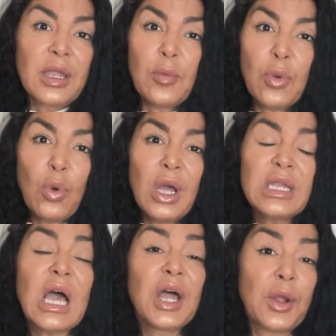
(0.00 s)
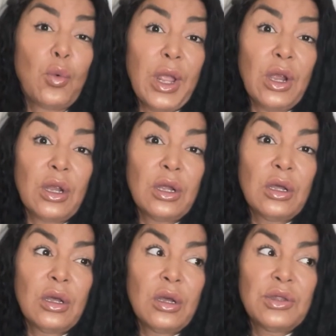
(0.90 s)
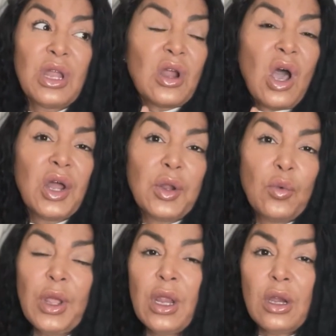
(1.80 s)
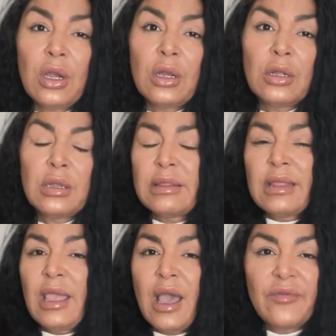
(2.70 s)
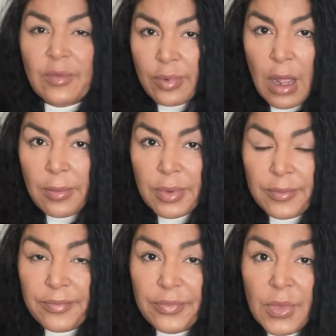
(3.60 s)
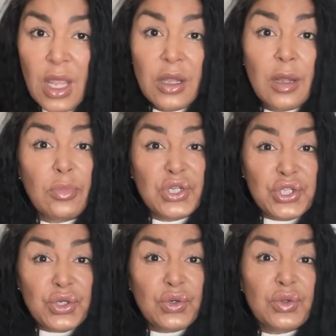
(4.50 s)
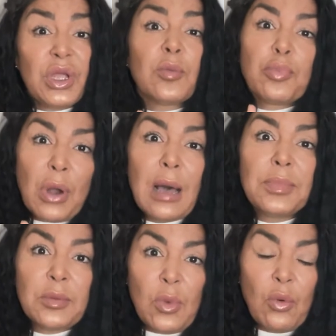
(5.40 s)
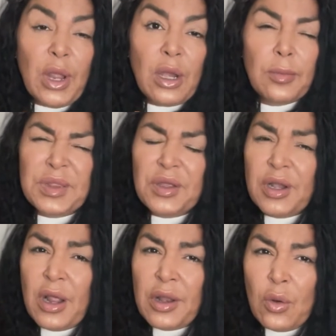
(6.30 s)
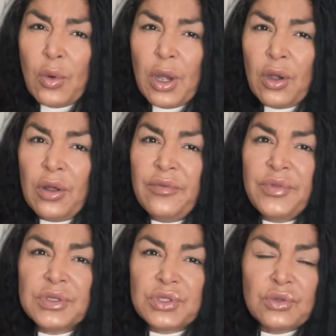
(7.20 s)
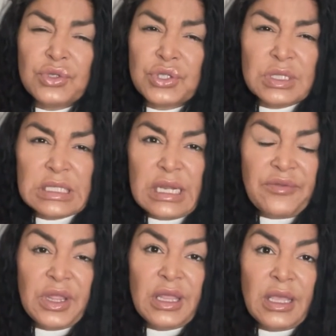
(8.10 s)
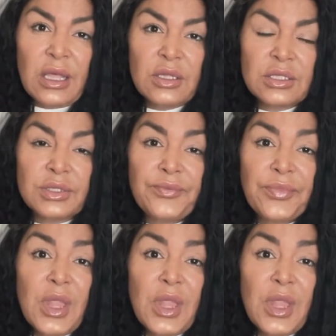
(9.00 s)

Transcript: Number one, unaware. They're unaware that they have a problem. Number two, they're problem aware, but they're not aware of the solutions and everything else.